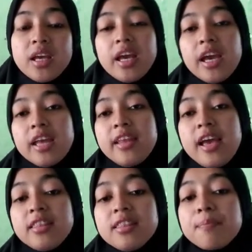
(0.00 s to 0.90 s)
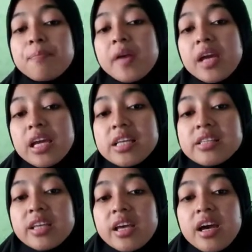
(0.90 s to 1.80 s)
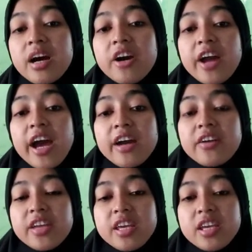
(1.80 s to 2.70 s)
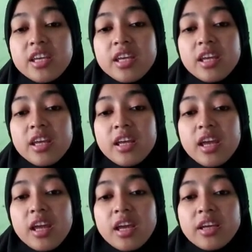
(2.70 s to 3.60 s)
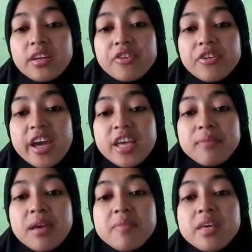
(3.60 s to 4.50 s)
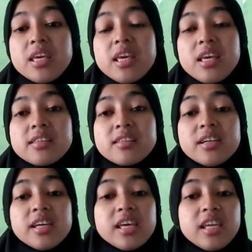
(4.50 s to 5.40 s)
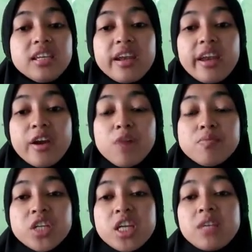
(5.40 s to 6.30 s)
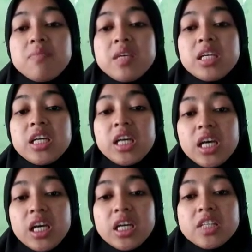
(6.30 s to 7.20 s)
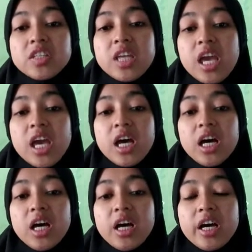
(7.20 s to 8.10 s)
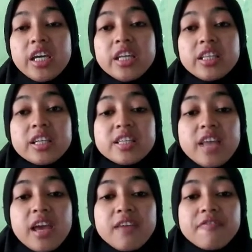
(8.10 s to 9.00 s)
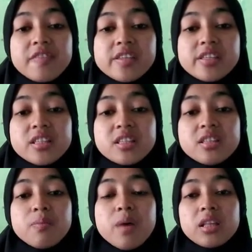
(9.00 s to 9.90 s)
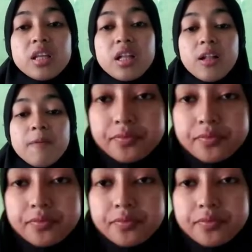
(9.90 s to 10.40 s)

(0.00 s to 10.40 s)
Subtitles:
And then the phrase, her hungry, crying baby is the indirect object because it receives the bottle.